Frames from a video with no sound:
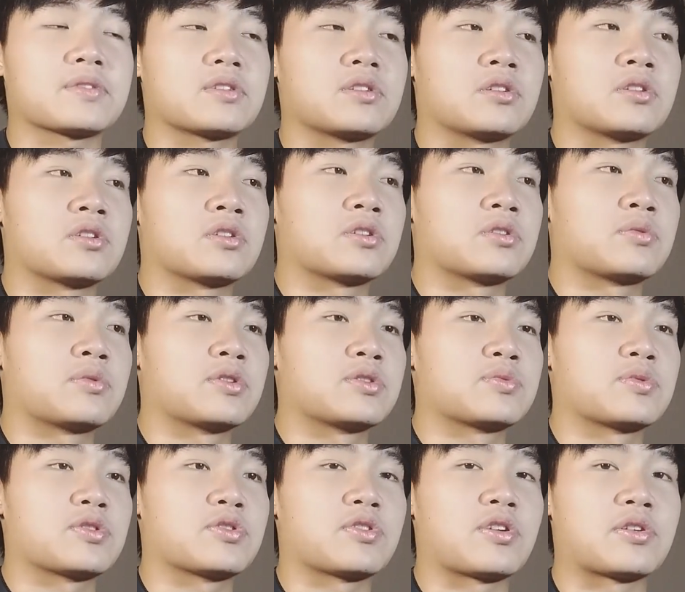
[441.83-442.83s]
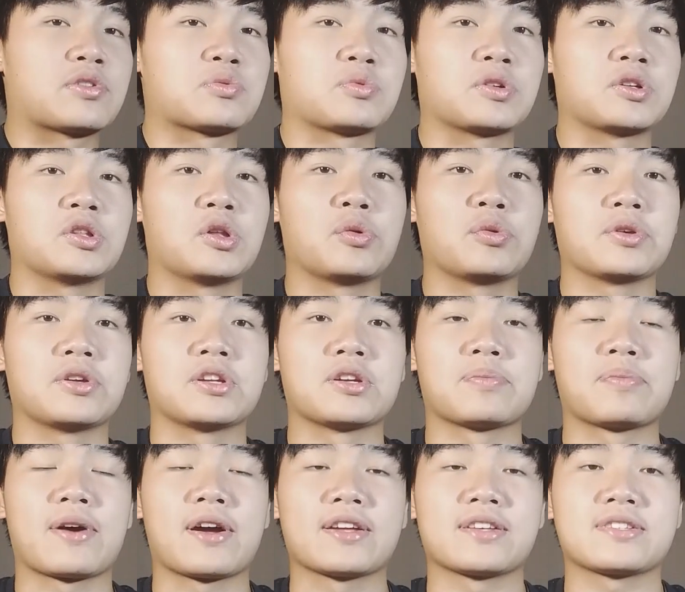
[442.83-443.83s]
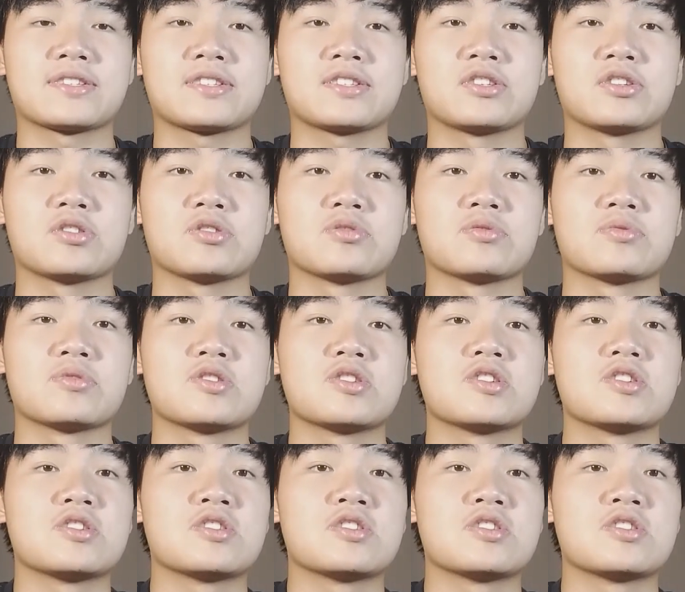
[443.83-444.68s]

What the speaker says: or when I was with her, I was really lonely and depressed too.